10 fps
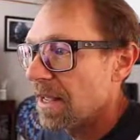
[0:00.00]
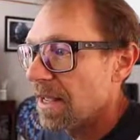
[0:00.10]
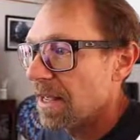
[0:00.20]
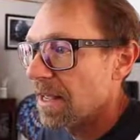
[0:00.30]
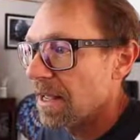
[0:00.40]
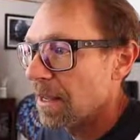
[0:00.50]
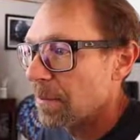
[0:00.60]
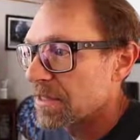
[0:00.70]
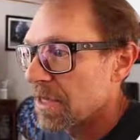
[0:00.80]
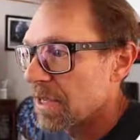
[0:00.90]

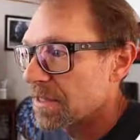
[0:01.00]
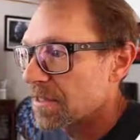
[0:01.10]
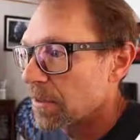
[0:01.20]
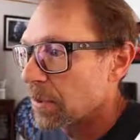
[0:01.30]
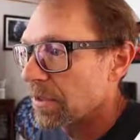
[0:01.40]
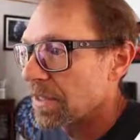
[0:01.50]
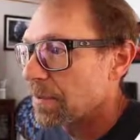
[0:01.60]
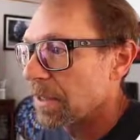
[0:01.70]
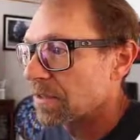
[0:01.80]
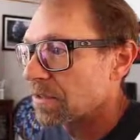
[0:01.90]
Amazon Simple
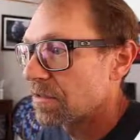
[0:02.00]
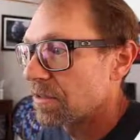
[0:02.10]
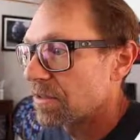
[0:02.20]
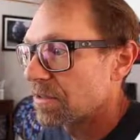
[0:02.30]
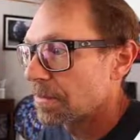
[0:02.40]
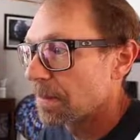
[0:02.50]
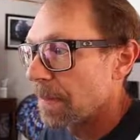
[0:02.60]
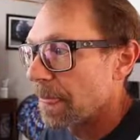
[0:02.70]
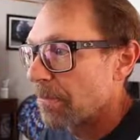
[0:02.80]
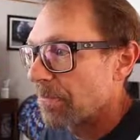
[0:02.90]
Email Service.
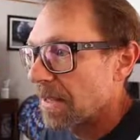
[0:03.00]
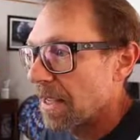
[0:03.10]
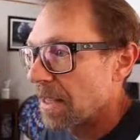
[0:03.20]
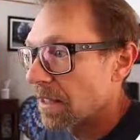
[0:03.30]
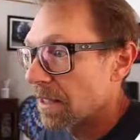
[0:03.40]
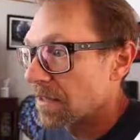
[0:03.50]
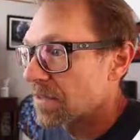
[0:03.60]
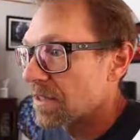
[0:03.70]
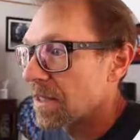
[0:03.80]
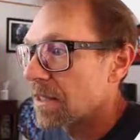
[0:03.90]
And like I've
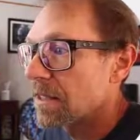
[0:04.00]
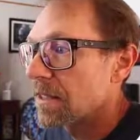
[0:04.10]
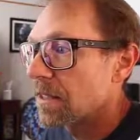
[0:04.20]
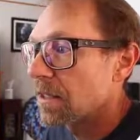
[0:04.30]
said in